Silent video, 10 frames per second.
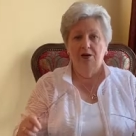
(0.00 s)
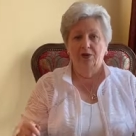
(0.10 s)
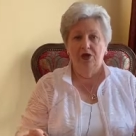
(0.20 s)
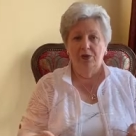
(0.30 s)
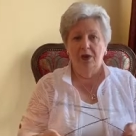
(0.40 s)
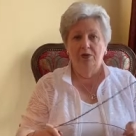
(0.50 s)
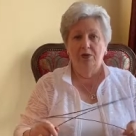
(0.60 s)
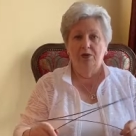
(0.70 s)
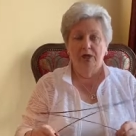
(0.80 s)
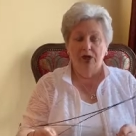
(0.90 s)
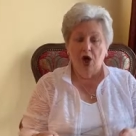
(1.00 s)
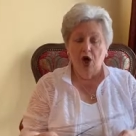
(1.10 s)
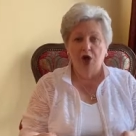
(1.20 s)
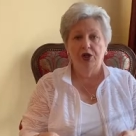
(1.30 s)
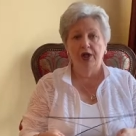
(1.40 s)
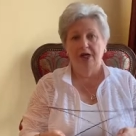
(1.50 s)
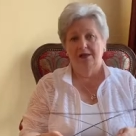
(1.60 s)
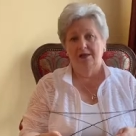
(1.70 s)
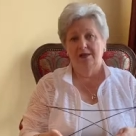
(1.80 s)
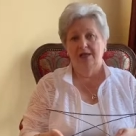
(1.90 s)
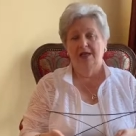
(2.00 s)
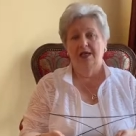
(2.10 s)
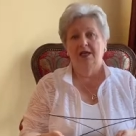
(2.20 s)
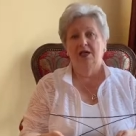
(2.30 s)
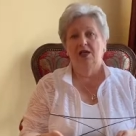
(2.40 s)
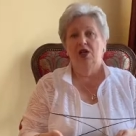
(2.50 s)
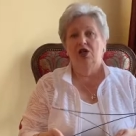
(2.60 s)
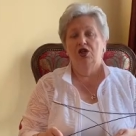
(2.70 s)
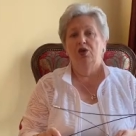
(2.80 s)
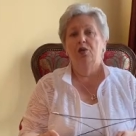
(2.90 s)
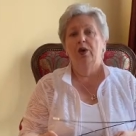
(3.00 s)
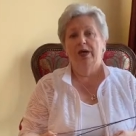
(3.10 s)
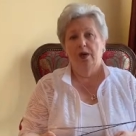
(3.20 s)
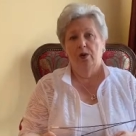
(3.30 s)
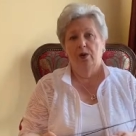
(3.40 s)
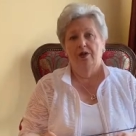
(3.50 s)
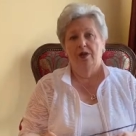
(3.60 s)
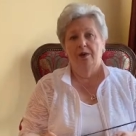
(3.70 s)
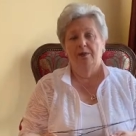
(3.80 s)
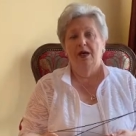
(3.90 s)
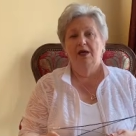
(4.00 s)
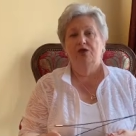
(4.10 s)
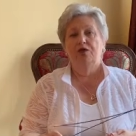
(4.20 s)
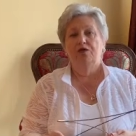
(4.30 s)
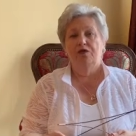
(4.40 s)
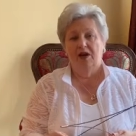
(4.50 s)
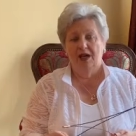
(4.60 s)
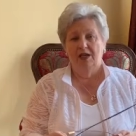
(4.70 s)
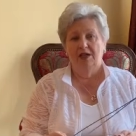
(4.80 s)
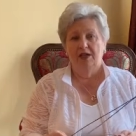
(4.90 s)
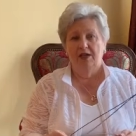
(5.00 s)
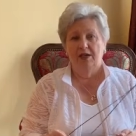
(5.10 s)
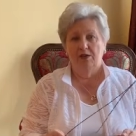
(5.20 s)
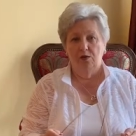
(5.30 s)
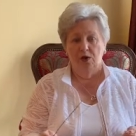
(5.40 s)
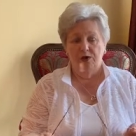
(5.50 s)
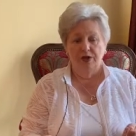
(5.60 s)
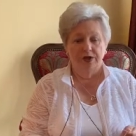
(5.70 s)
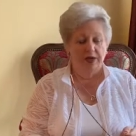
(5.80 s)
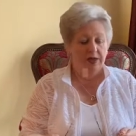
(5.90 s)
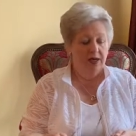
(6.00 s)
which people were holding as a stick to work with them to find the water.